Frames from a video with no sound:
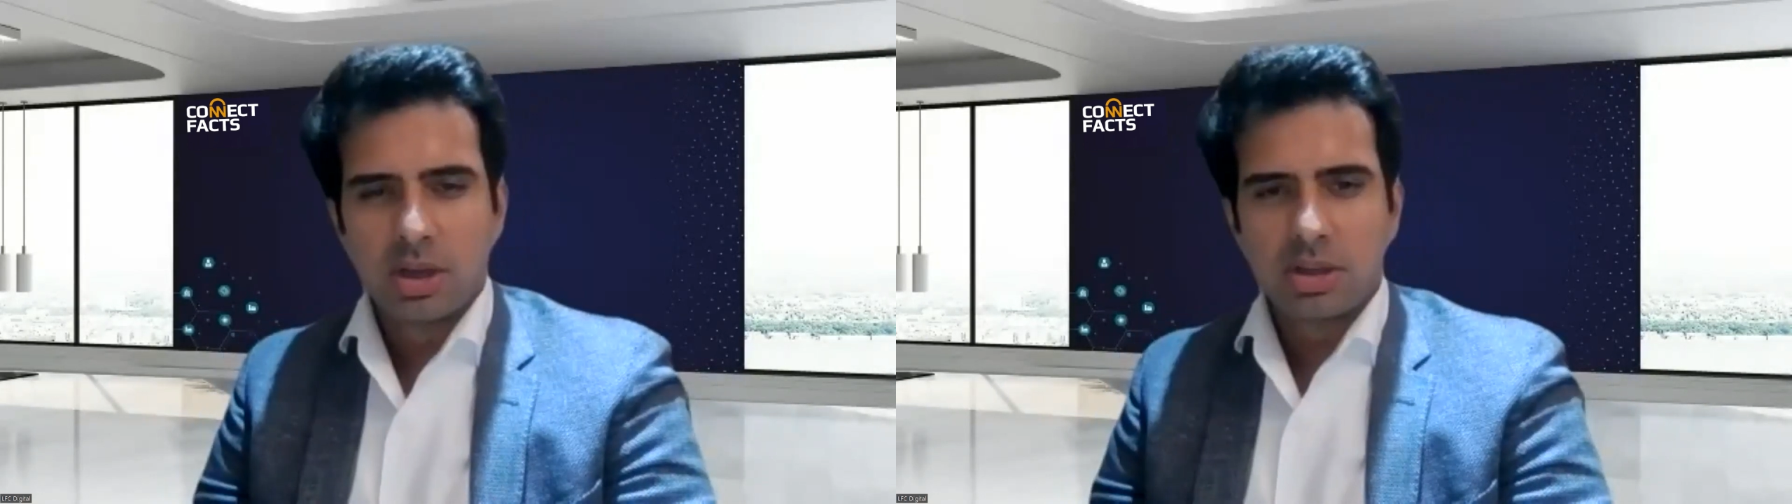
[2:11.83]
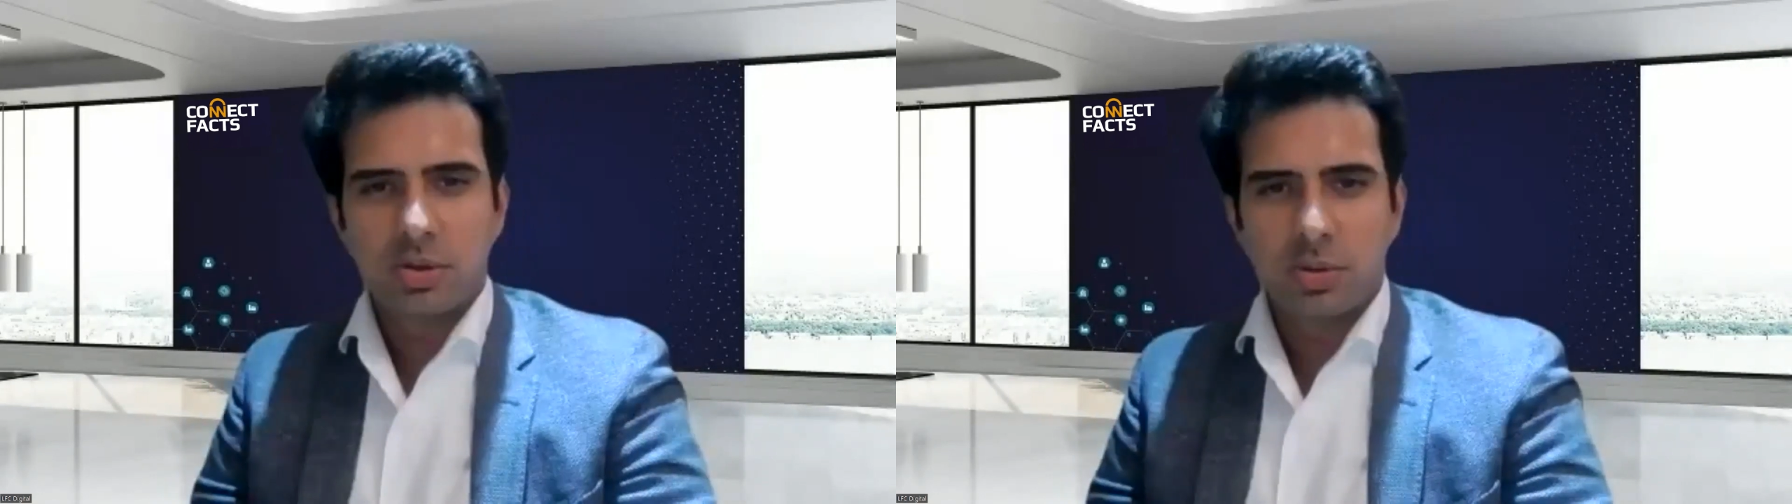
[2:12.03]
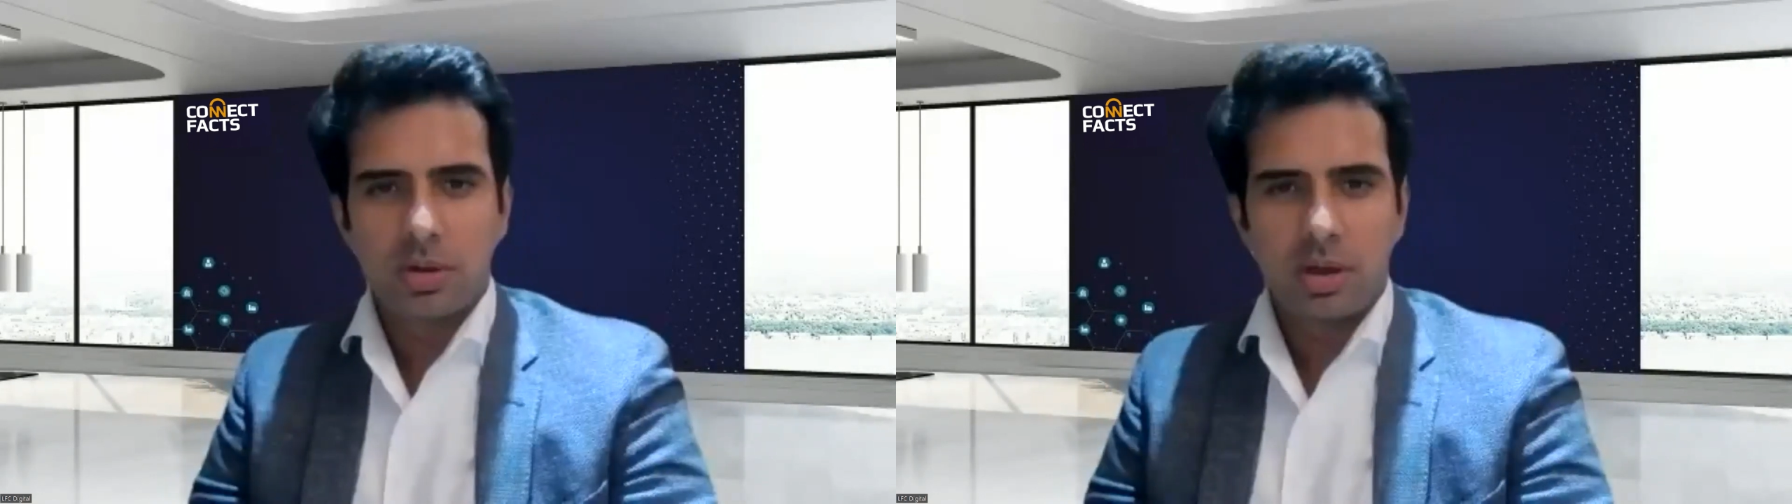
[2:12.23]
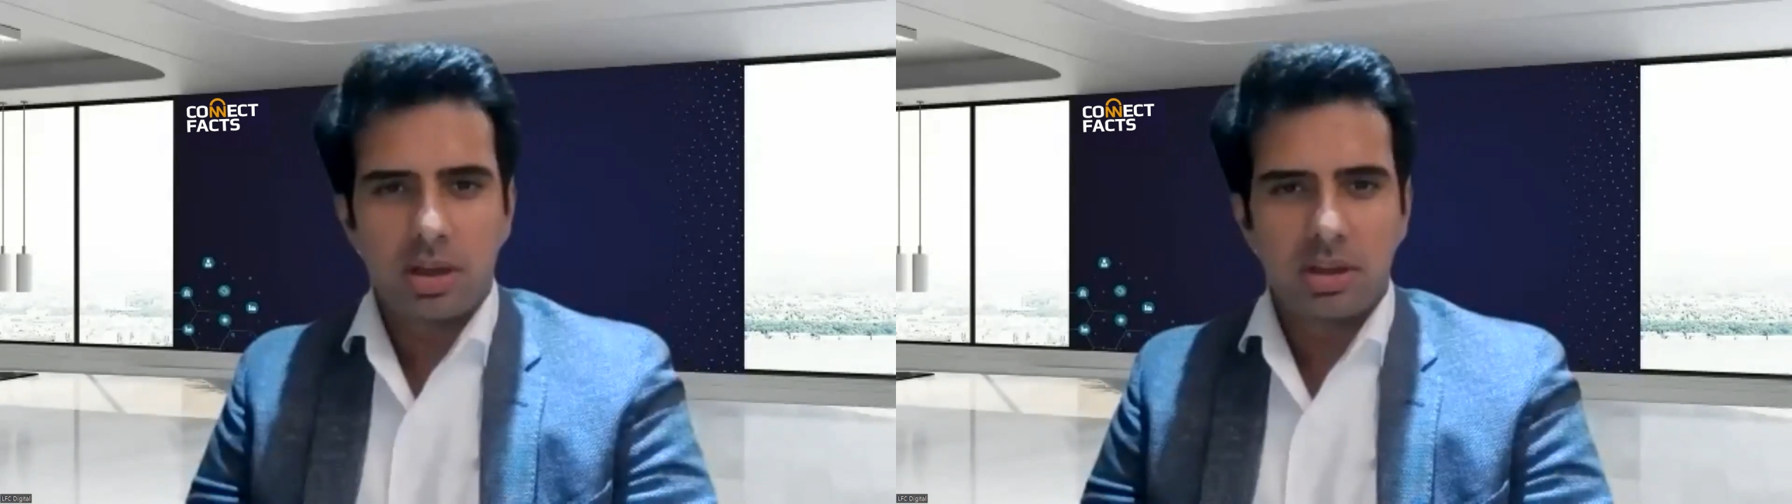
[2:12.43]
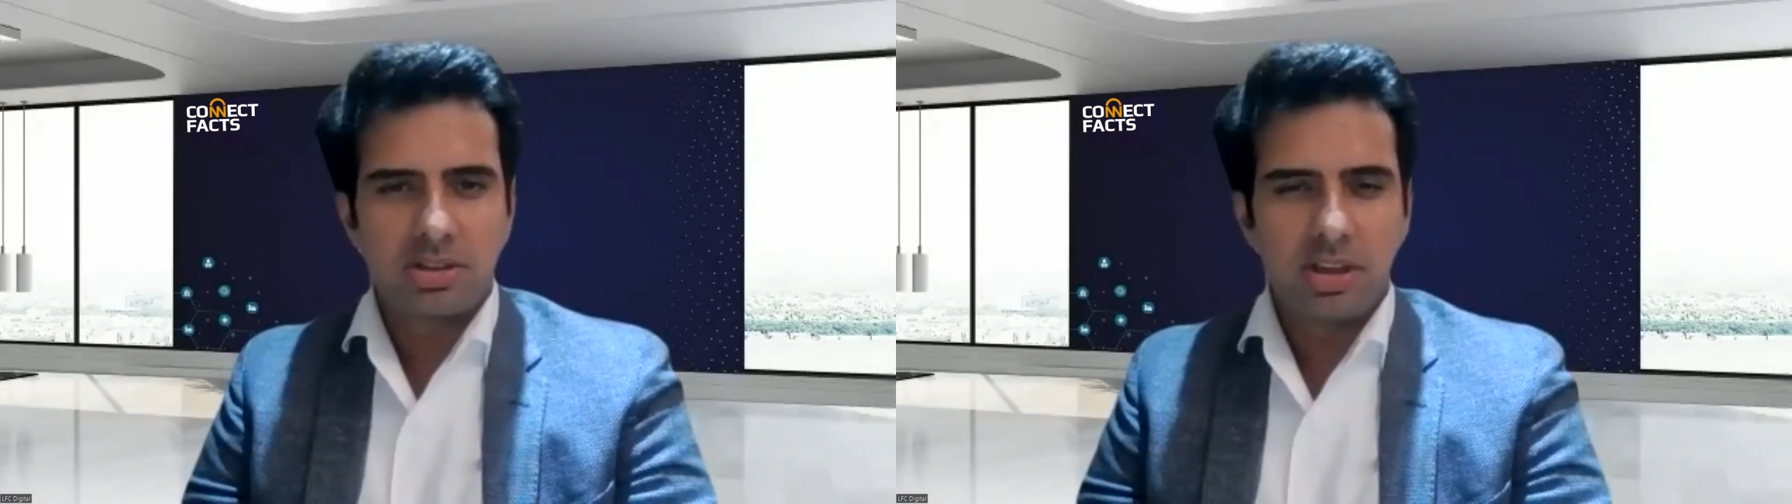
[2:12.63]
So
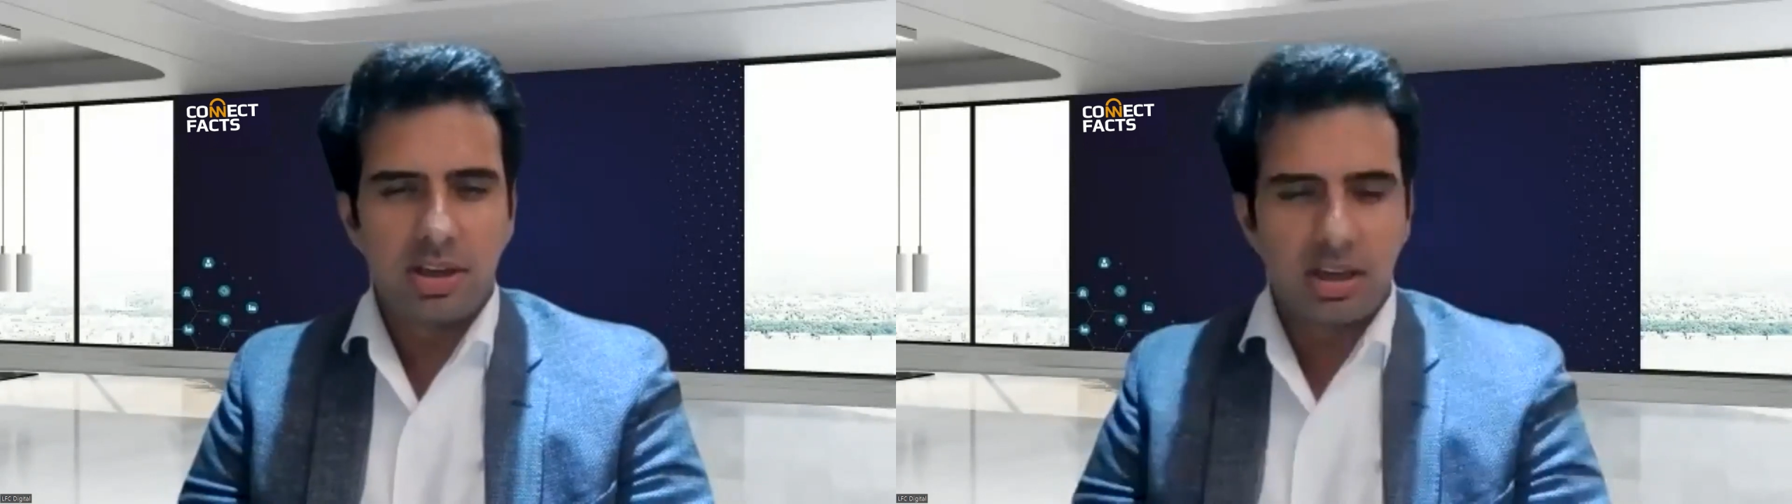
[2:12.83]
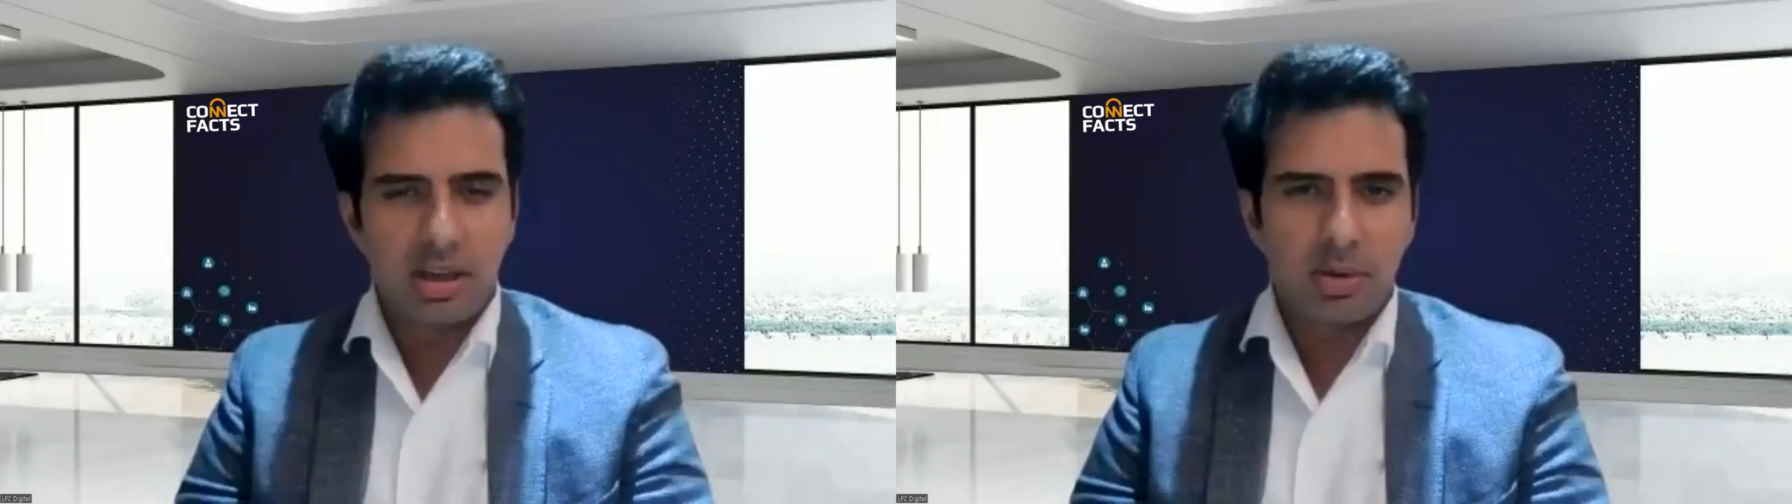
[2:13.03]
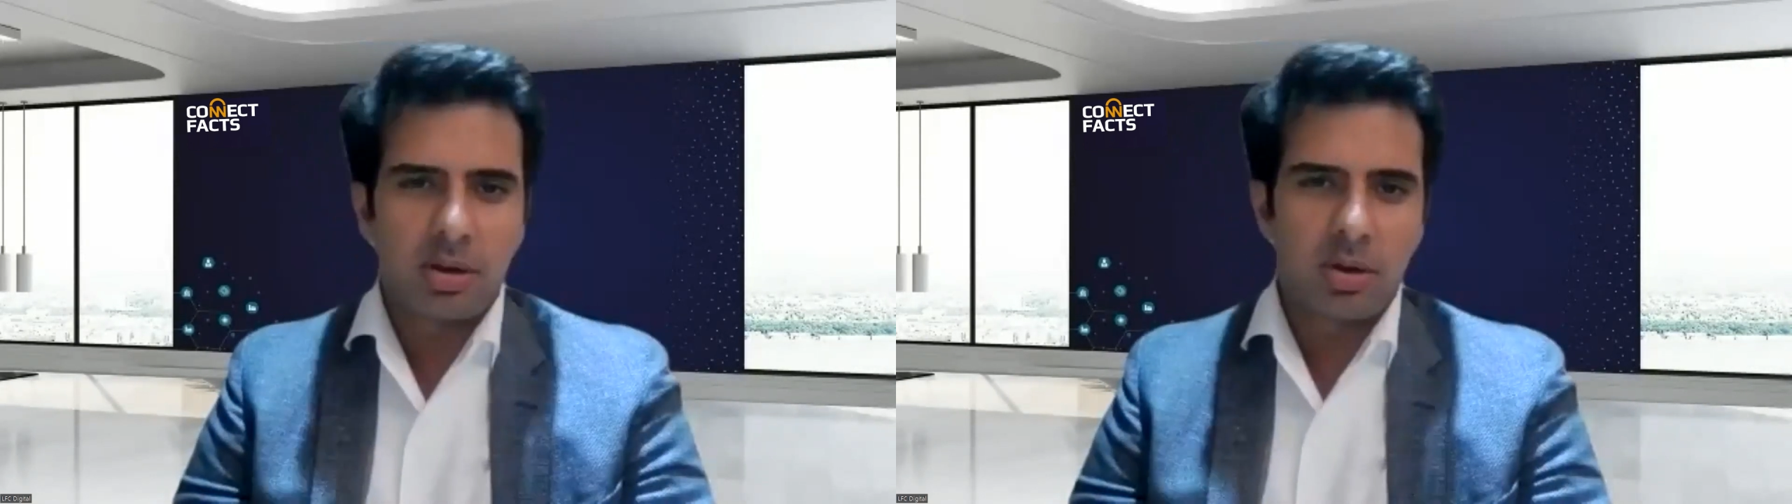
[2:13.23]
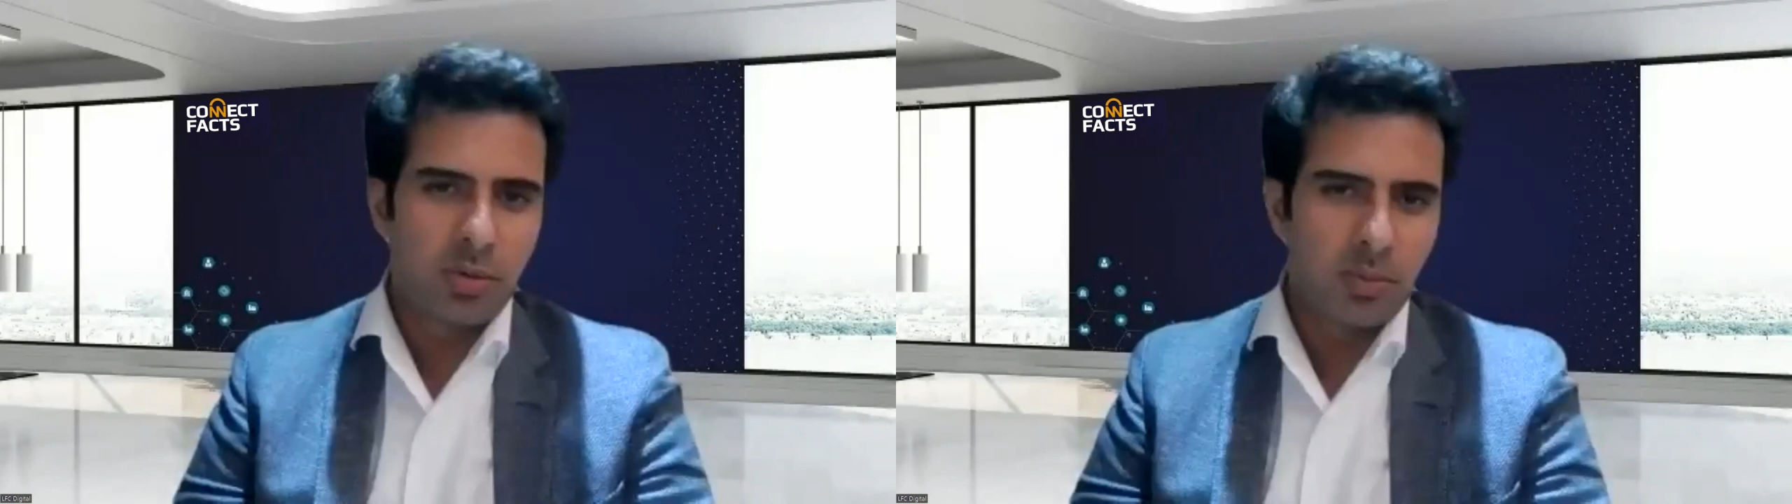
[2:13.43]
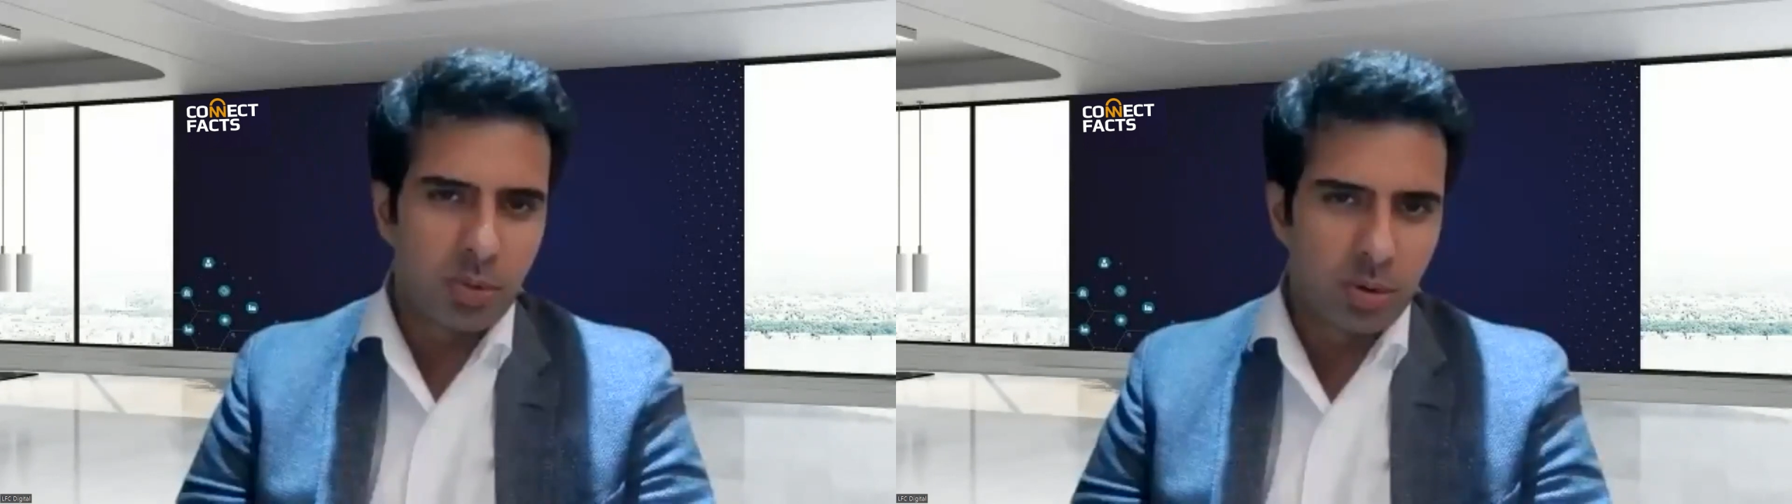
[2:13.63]
the senior team can
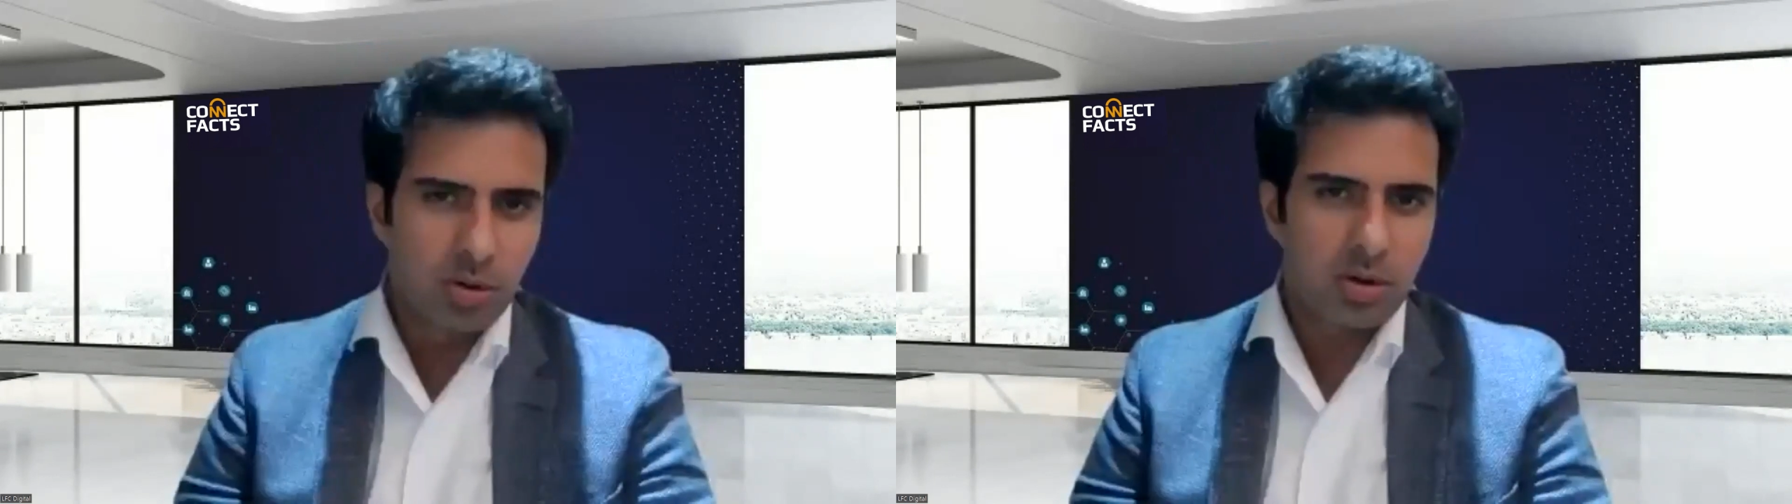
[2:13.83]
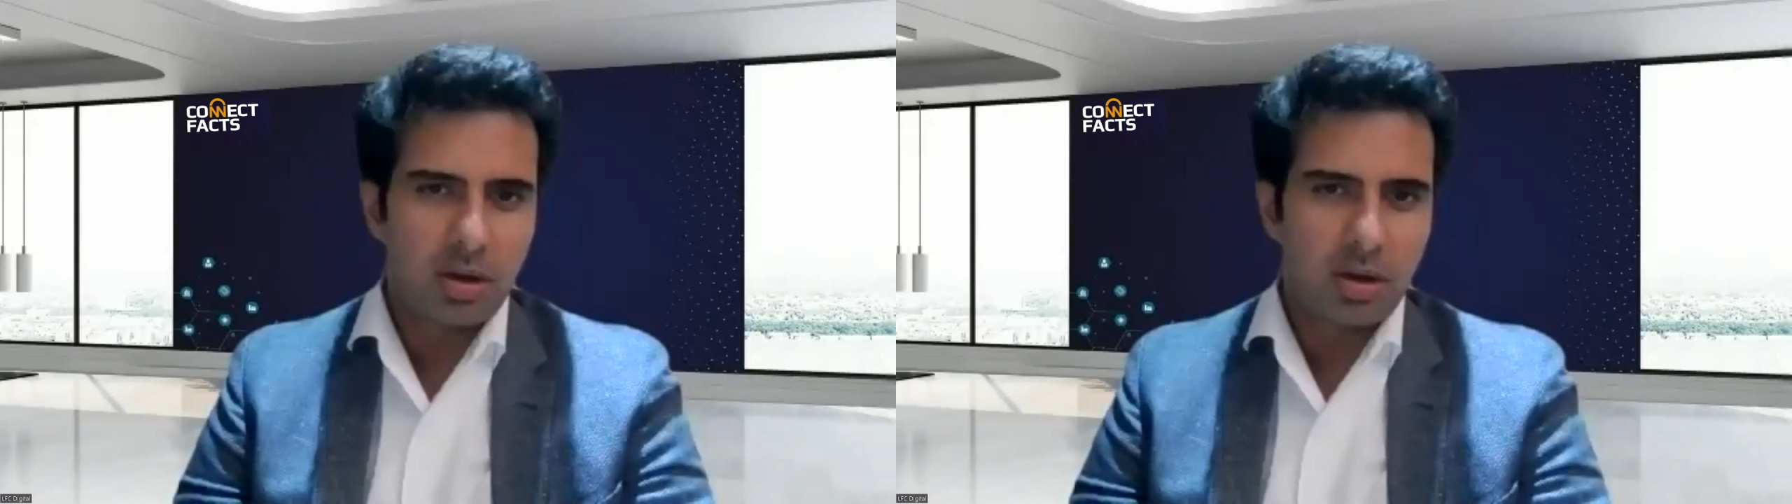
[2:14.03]
look more